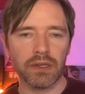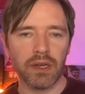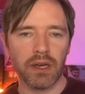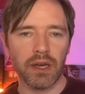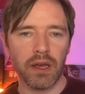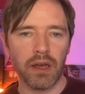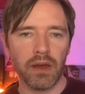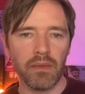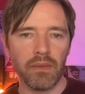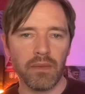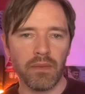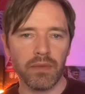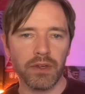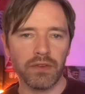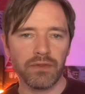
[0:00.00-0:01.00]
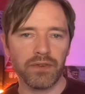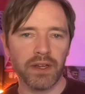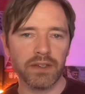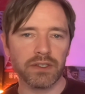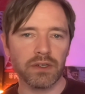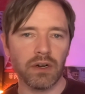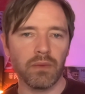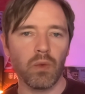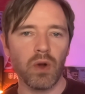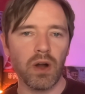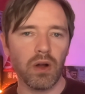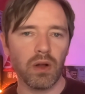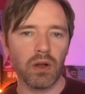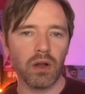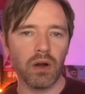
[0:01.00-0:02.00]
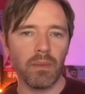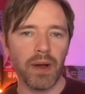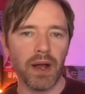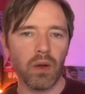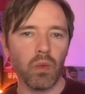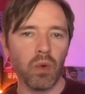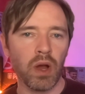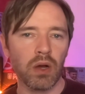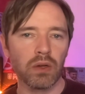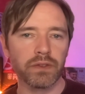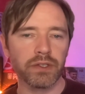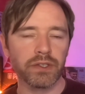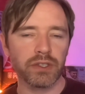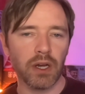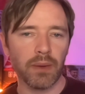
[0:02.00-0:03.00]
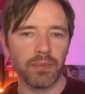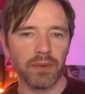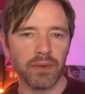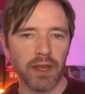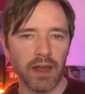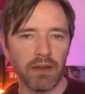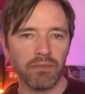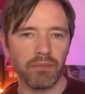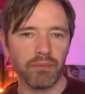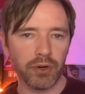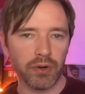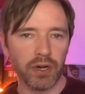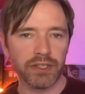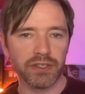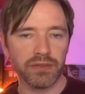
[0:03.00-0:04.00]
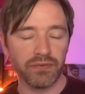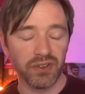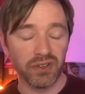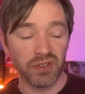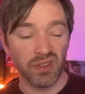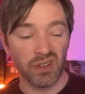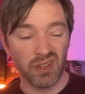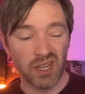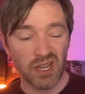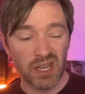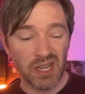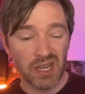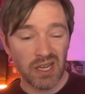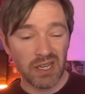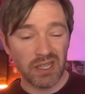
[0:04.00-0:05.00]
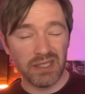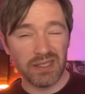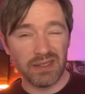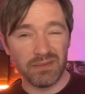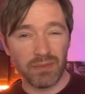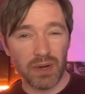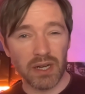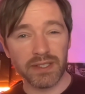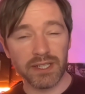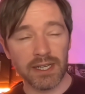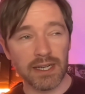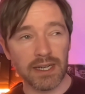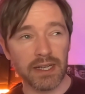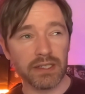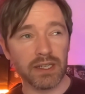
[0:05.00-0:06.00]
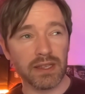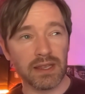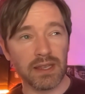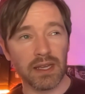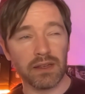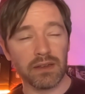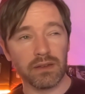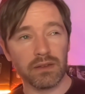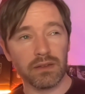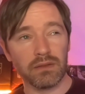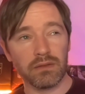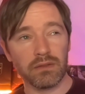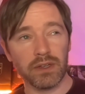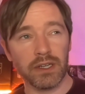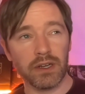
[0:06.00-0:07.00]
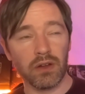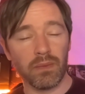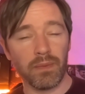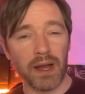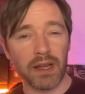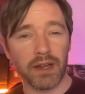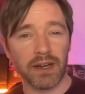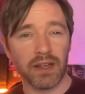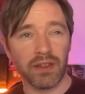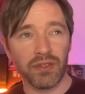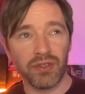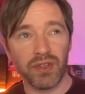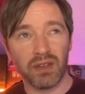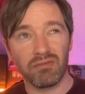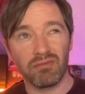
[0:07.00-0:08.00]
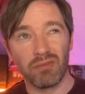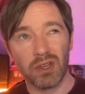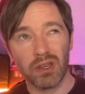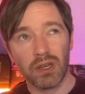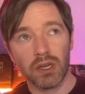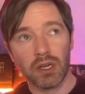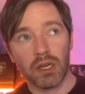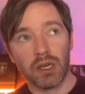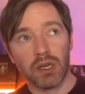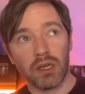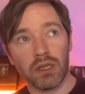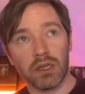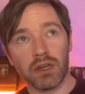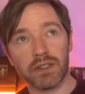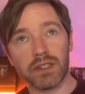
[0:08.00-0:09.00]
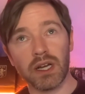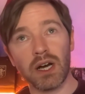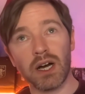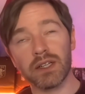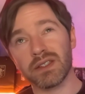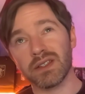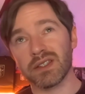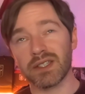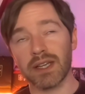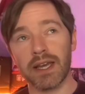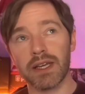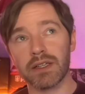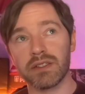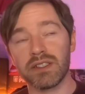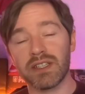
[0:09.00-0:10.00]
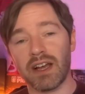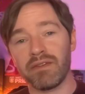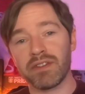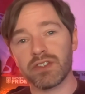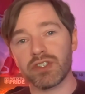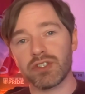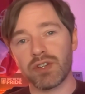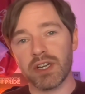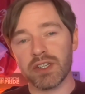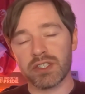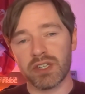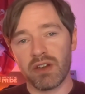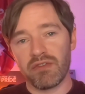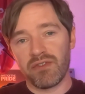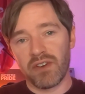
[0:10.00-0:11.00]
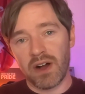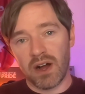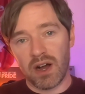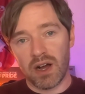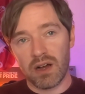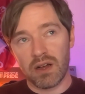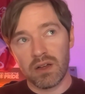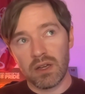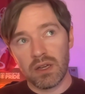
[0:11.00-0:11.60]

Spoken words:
The defense got back well to stop him getting progressing further. Martinez, I think he'd look back on it and think, it's hard to say because he's having to stretch so far.